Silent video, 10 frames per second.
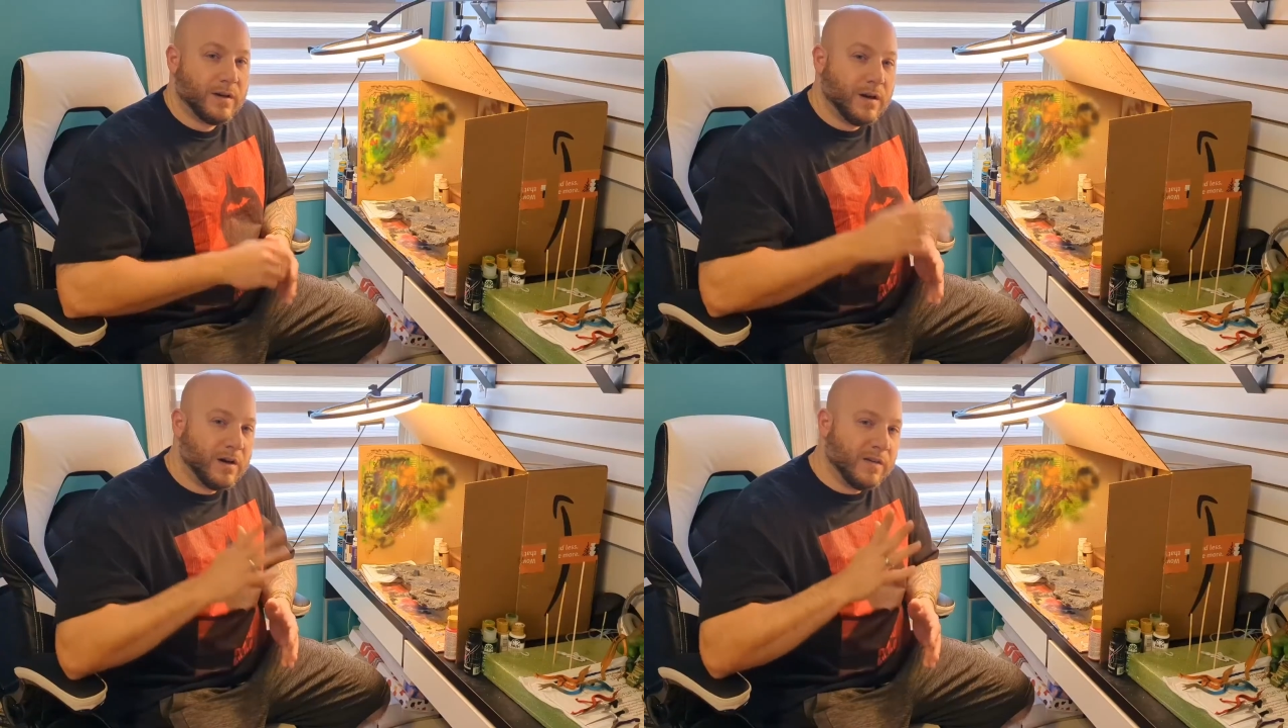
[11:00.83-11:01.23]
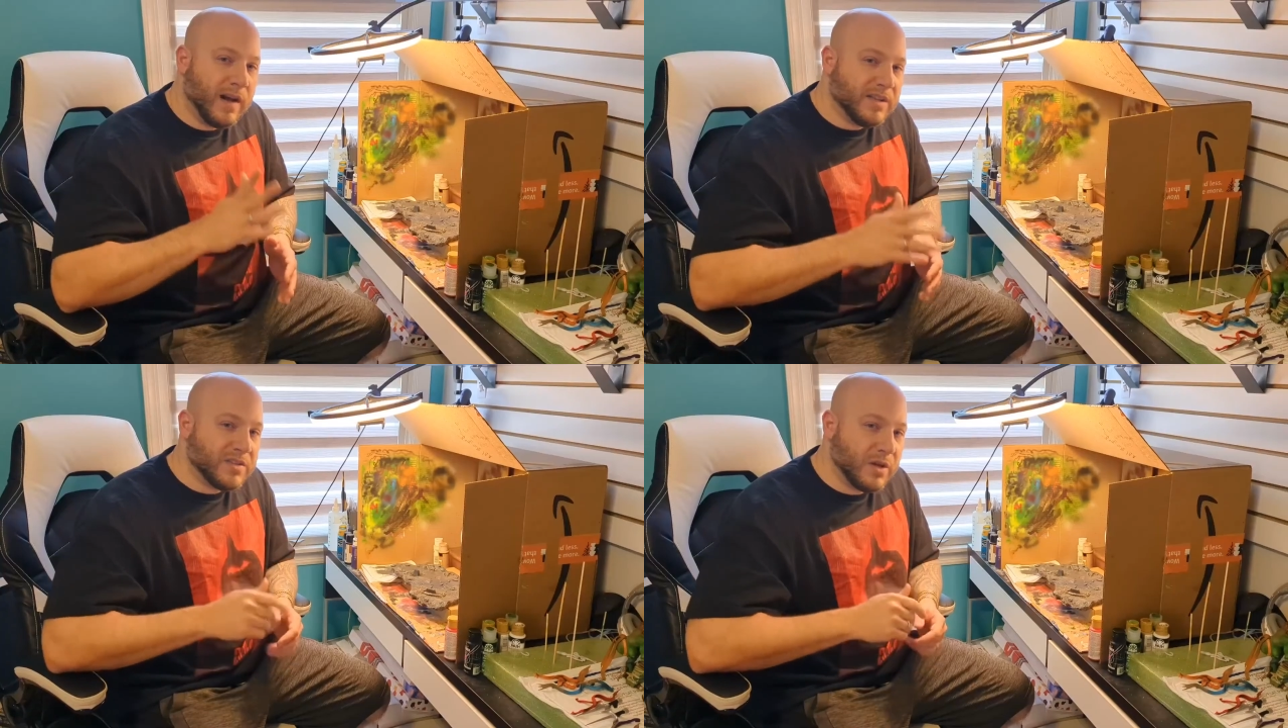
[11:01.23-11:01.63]
All
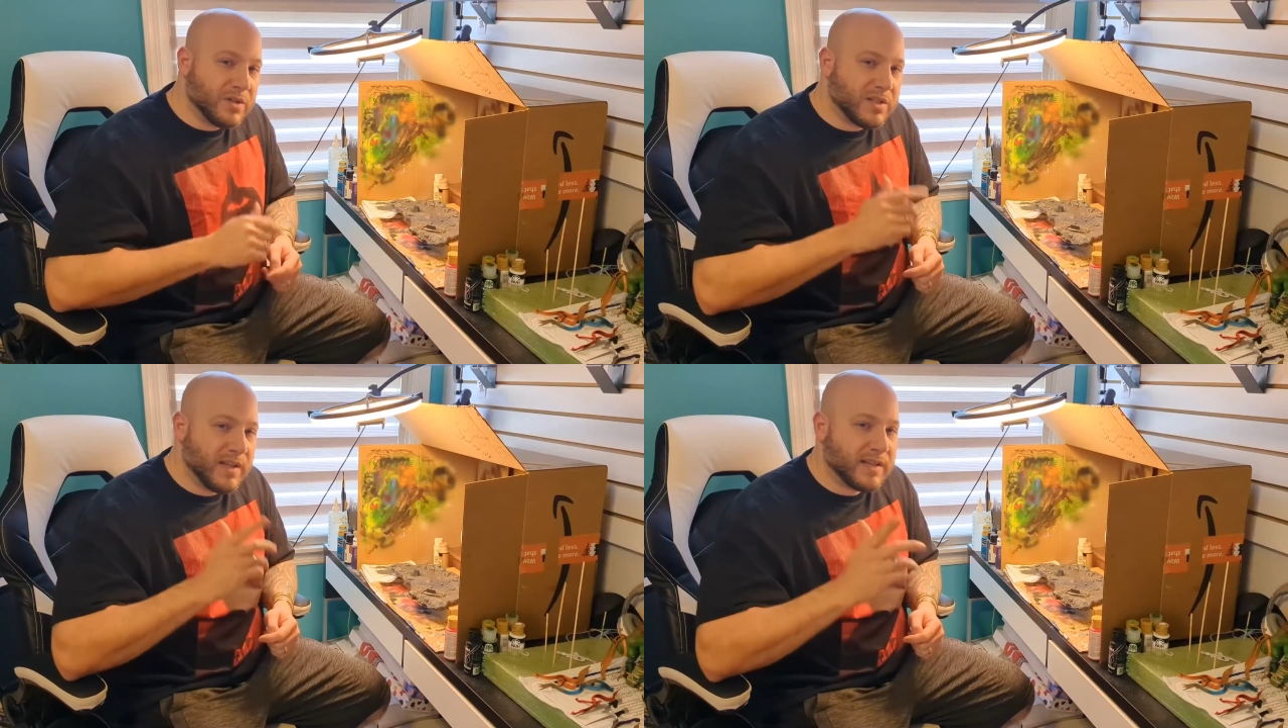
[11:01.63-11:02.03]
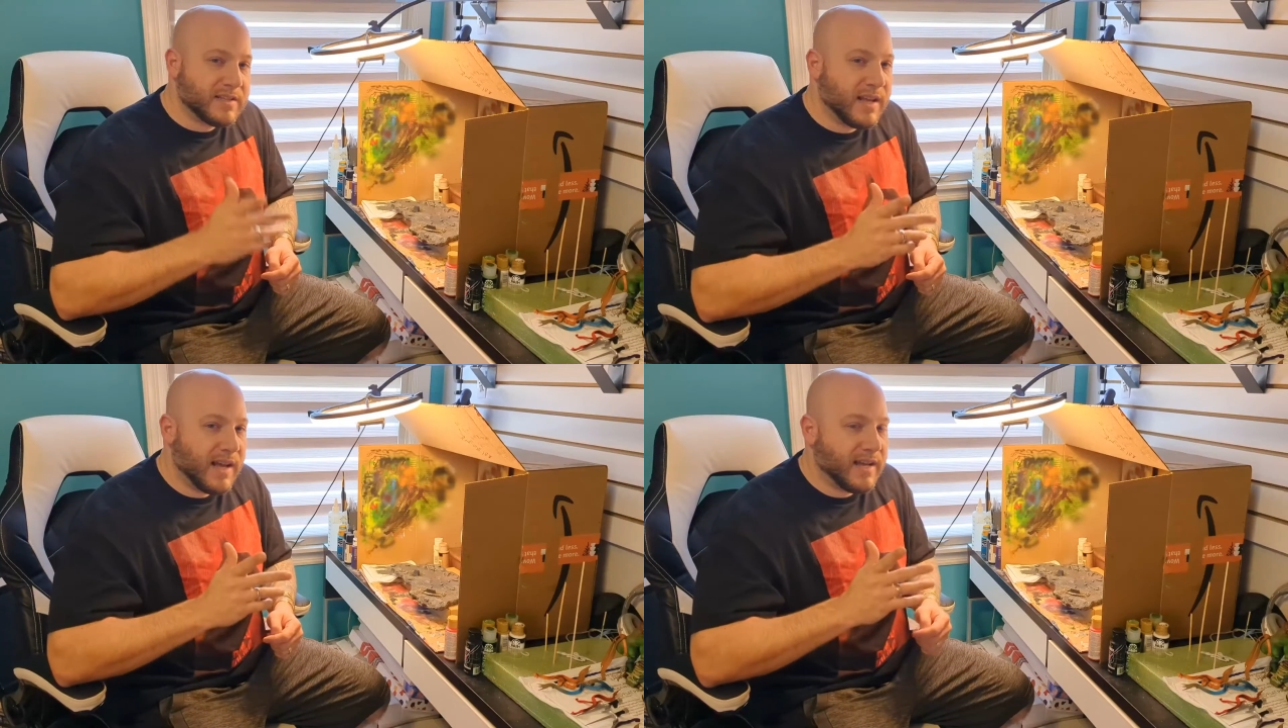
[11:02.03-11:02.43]
right, so it's the
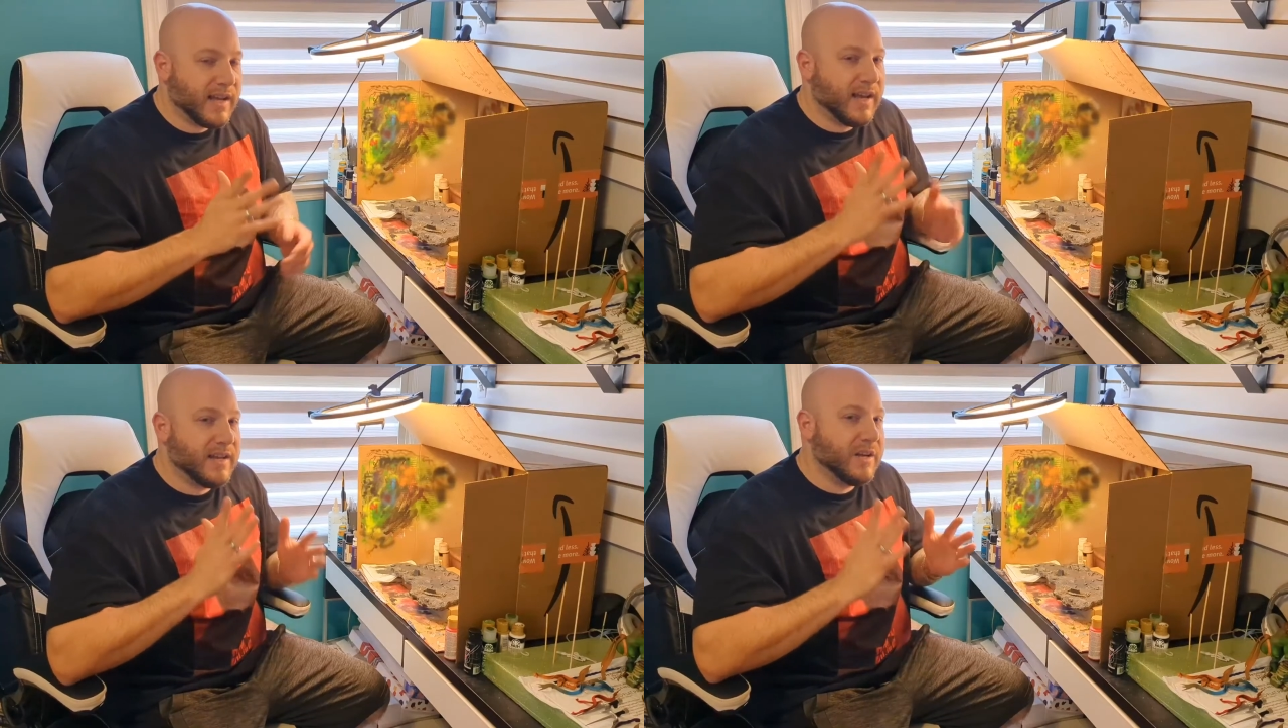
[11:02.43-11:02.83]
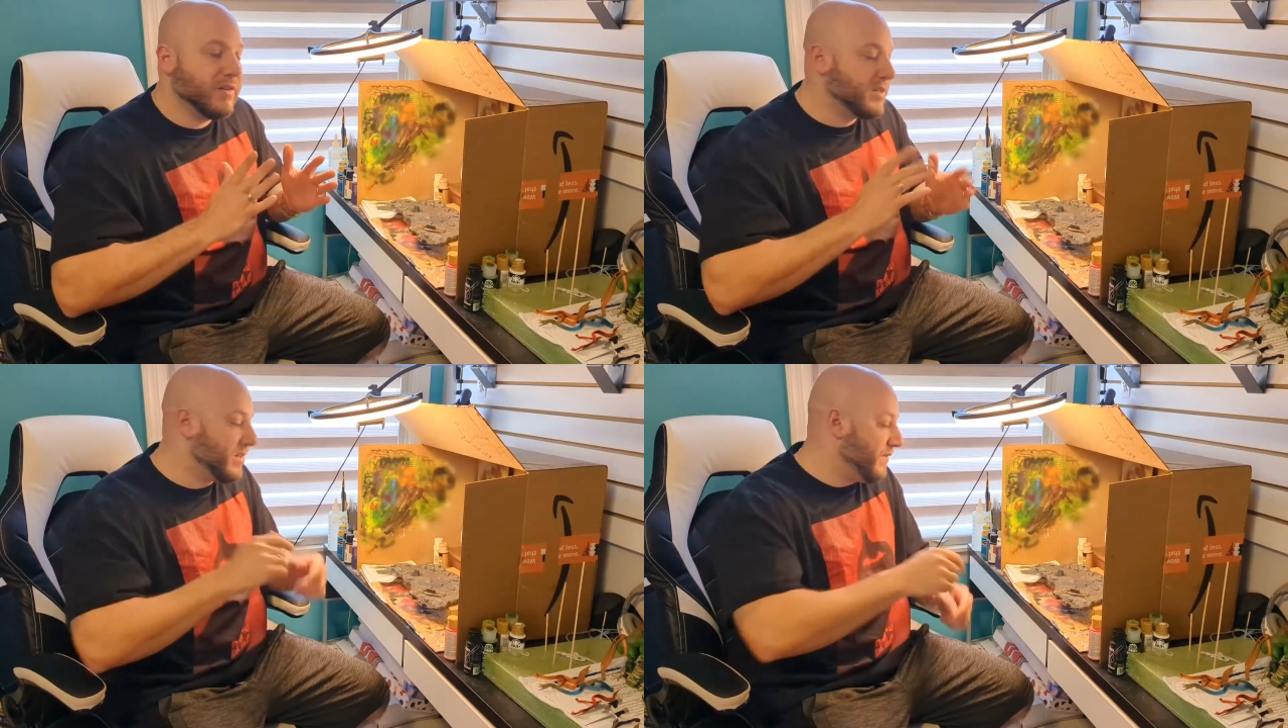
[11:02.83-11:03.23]
next day, and
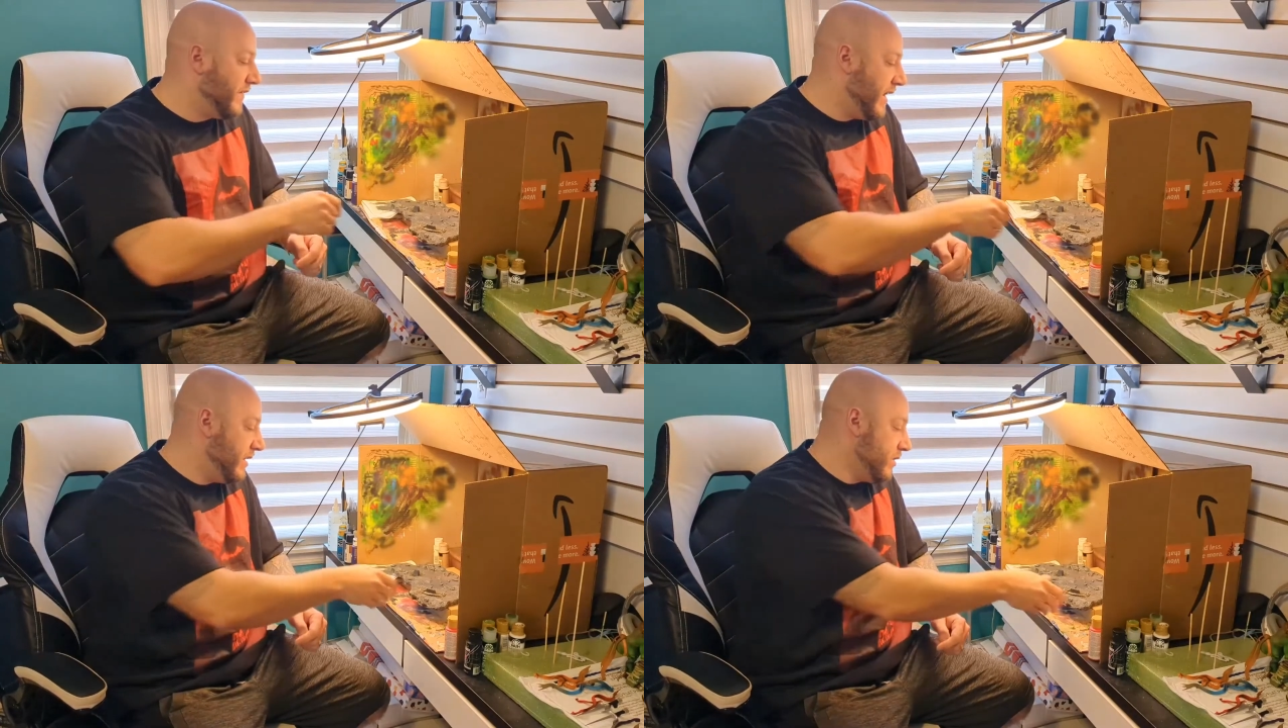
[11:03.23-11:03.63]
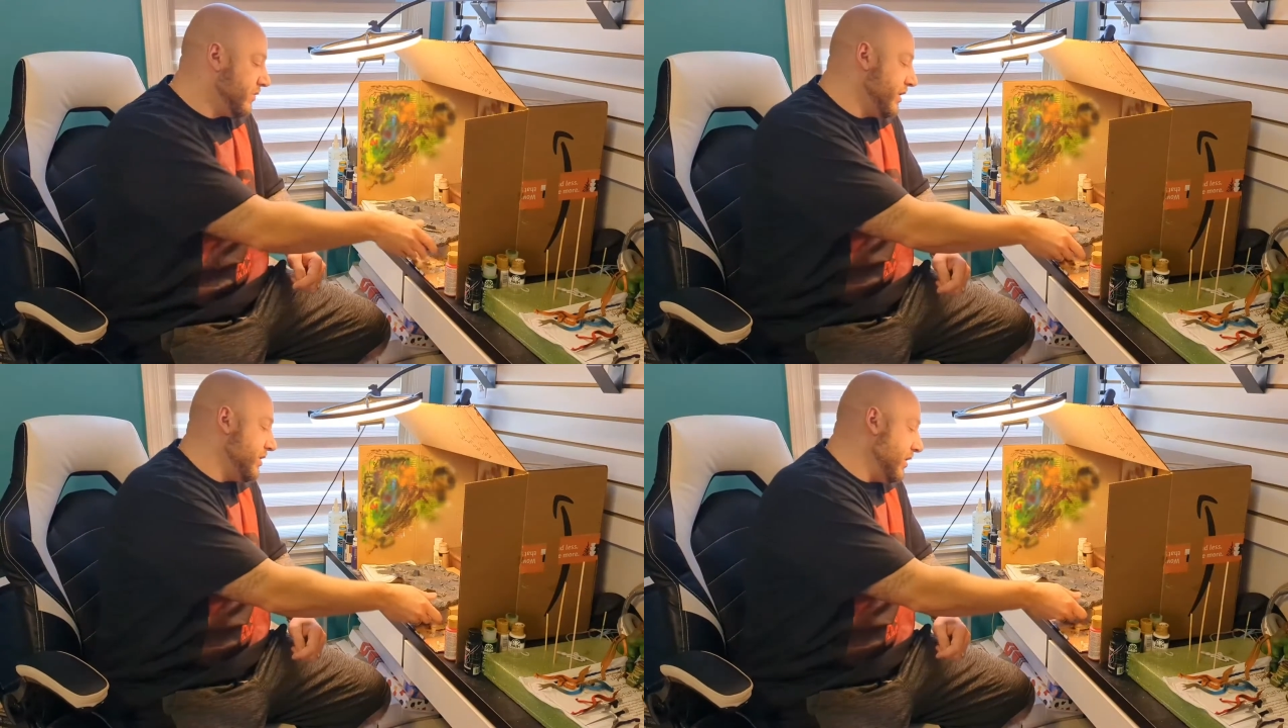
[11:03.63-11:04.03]
here is the final
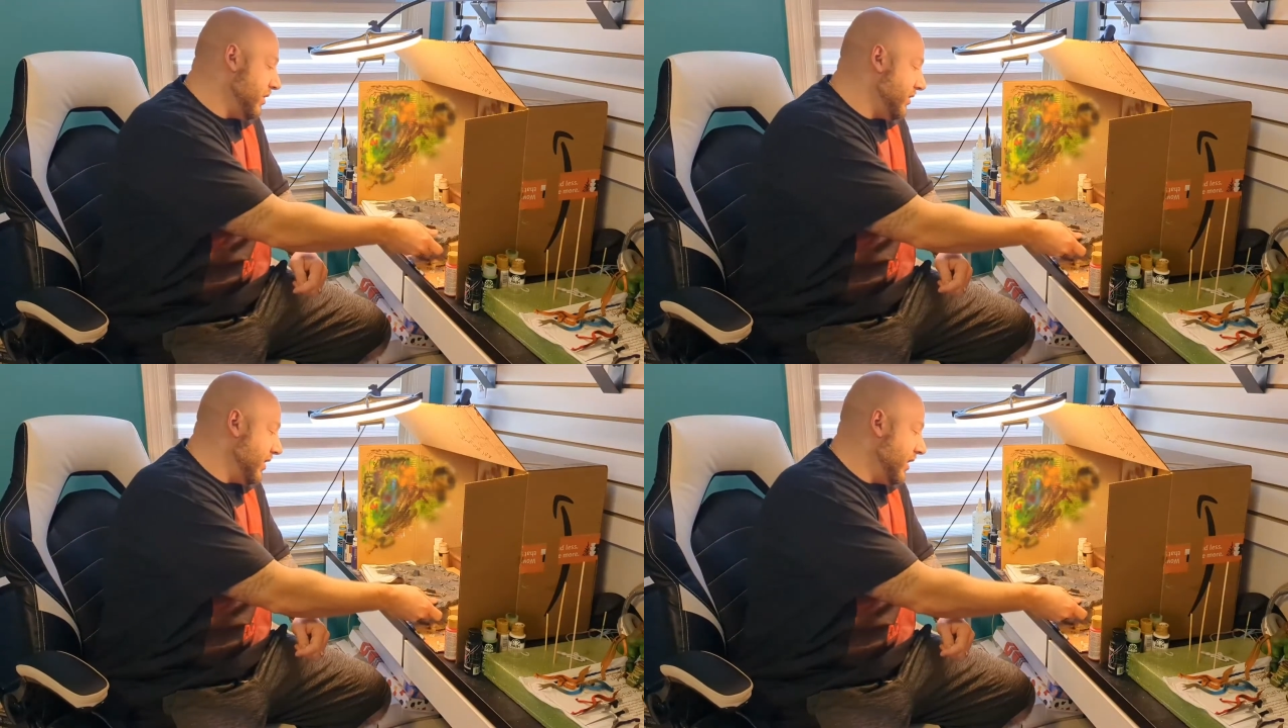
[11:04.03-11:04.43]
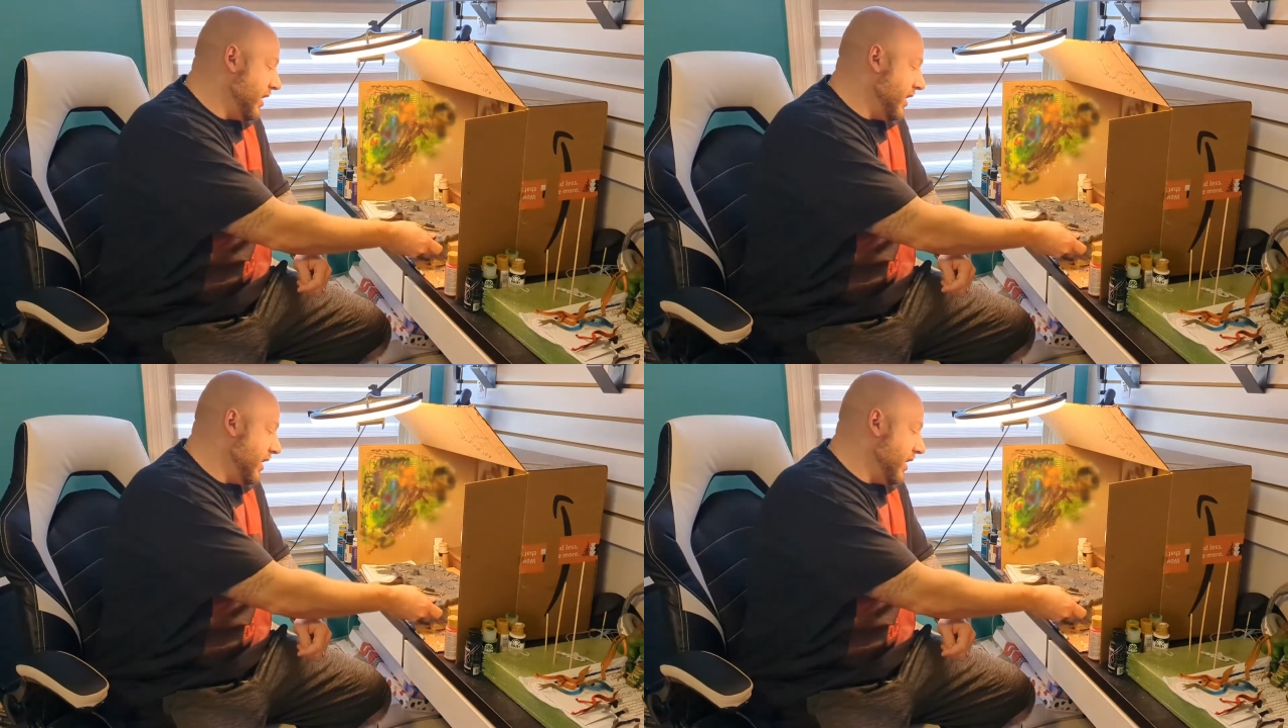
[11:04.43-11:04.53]
result.